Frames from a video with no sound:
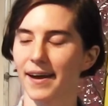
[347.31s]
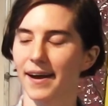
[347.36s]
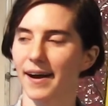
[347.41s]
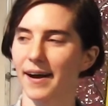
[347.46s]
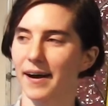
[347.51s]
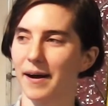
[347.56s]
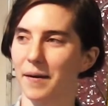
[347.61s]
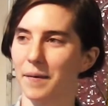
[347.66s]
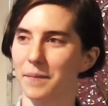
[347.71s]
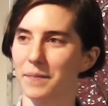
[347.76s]

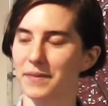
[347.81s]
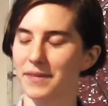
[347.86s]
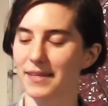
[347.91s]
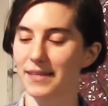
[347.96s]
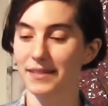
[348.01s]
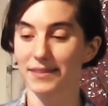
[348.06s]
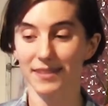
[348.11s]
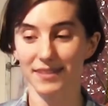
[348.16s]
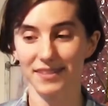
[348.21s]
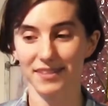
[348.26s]
um, the
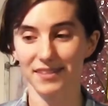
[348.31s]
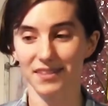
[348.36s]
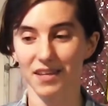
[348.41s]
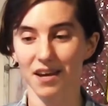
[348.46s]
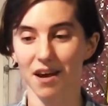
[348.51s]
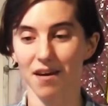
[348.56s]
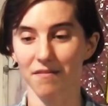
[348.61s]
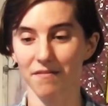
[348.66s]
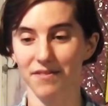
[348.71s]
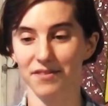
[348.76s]
existence
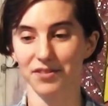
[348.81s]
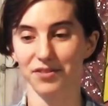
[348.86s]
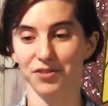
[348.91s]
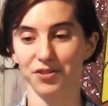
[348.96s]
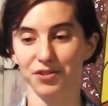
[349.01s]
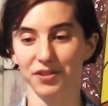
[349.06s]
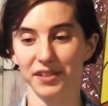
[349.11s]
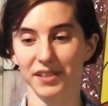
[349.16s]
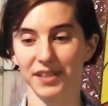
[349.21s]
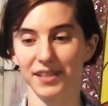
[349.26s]
of this
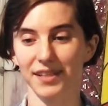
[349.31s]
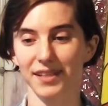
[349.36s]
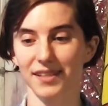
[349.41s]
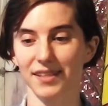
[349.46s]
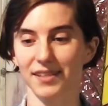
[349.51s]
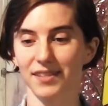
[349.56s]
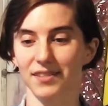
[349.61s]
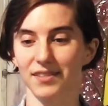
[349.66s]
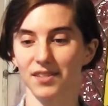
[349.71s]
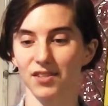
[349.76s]
tree
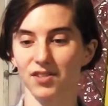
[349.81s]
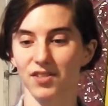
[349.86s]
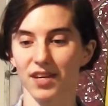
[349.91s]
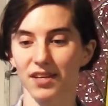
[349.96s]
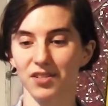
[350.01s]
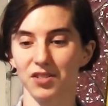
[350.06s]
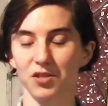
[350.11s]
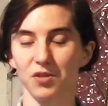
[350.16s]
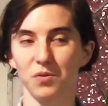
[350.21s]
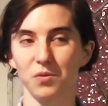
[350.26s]
is said
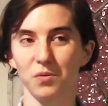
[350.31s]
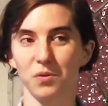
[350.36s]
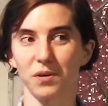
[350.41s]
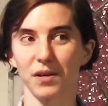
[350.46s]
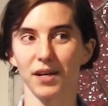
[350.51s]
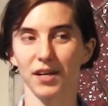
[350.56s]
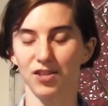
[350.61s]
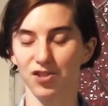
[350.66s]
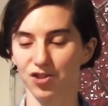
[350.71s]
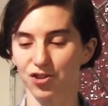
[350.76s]
to
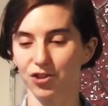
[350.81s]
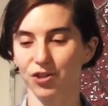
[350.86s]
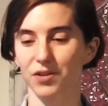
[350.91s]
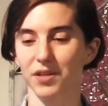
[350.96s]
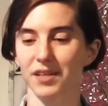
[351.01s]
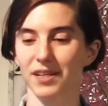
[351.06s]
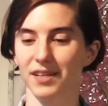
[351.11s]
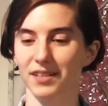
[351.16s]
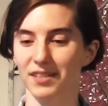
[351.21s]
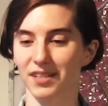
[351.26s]
ensure the
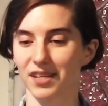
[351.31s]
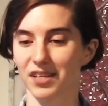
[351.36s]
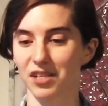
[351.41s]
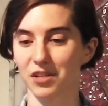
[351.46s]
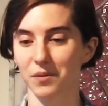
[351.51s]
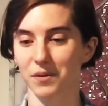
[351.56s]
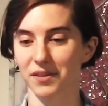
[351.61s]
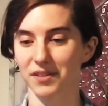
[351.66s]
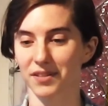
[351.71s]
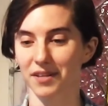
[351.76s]

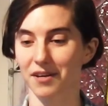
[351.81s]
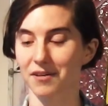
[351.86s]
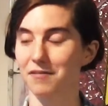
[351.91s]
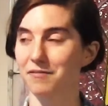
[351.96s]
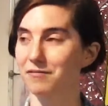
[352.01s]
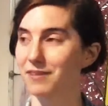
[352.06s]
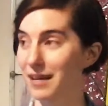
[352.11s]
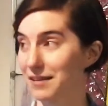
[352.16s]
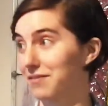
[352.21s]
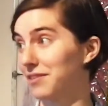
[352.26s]
continuance
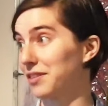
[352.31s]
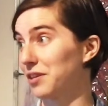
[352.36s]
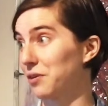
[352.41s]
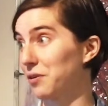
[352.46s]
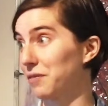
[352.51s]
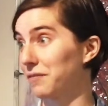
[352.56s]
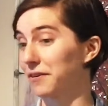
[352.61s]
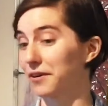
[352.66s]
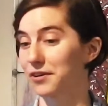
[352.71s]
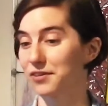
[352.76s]
of life in the
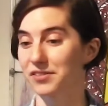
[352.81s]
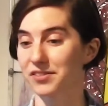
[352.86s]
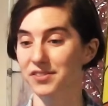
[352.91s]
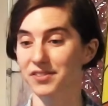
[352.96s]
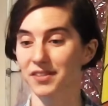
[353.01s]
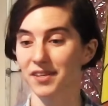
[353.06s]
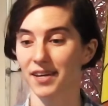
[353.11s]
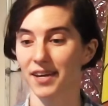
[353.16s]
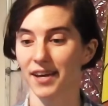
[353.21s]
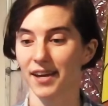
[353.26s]
universe.